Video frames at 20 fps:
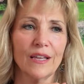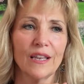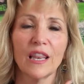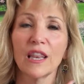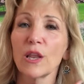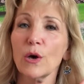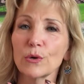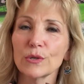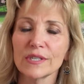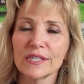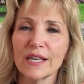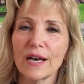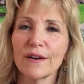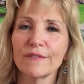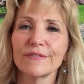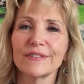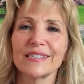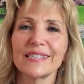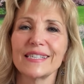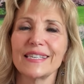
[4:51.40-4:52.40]
low
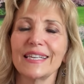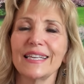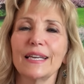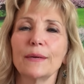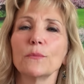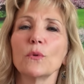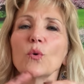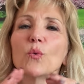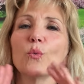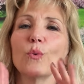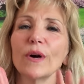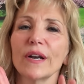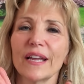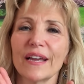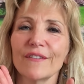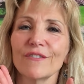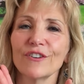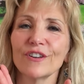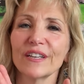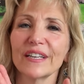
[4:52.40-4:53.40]
self-esteem,
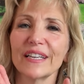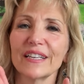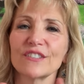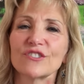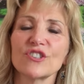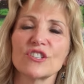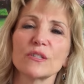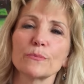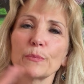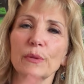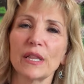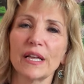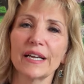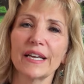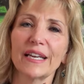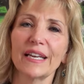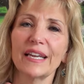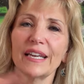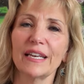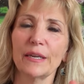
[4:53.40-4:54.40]
whatever it is, just plug
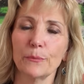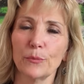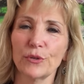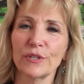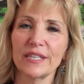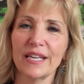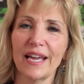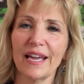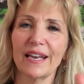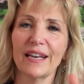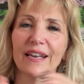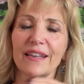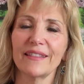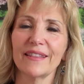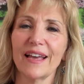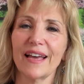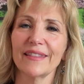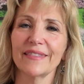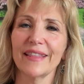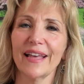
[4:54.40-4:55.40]
it in and pretend
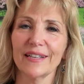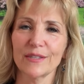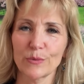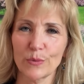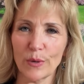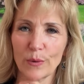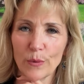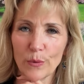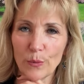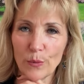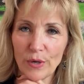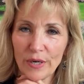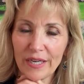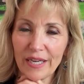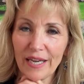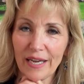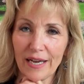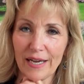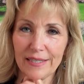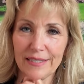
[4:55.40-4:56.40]
that that's what we're
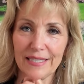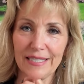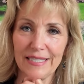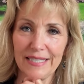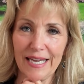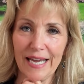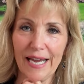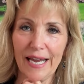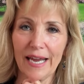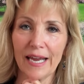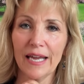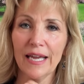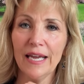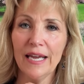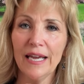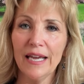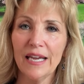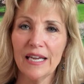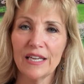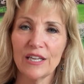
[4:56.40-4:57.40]
working on today.
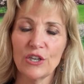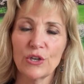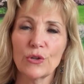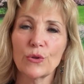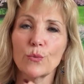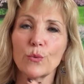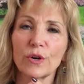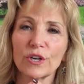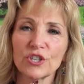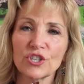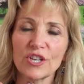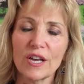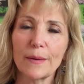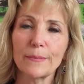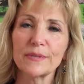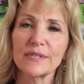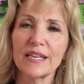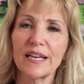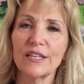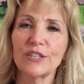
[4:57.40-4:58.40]
you know, the
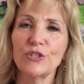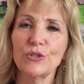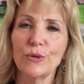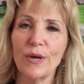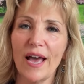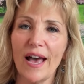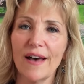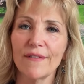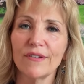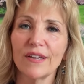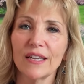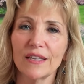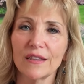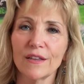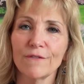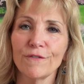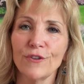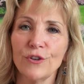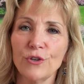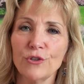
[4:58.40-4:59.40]
workshops that I do have in the
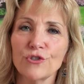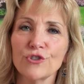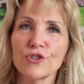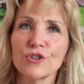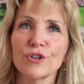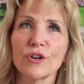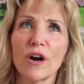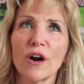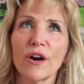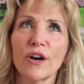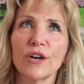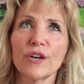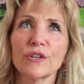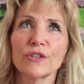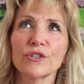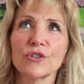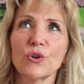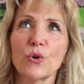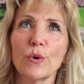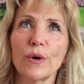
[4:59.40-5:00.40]
future
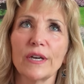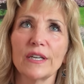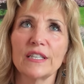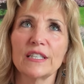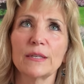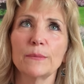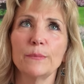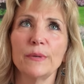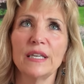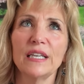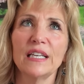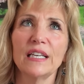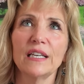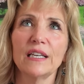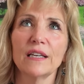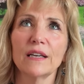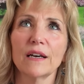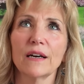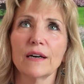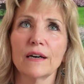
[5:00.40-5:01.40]
aren't going to
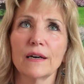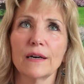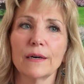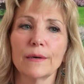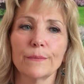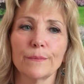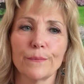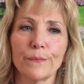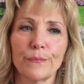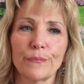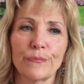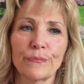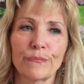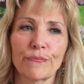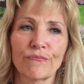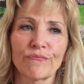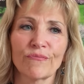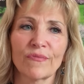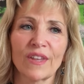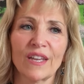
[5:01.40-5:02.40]
be um,
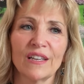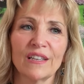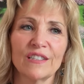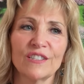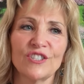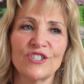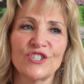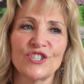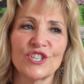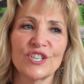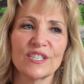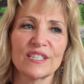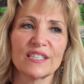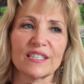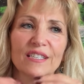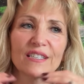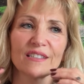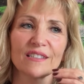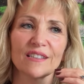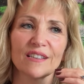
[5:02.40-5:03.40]

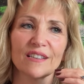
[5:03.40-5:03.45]
just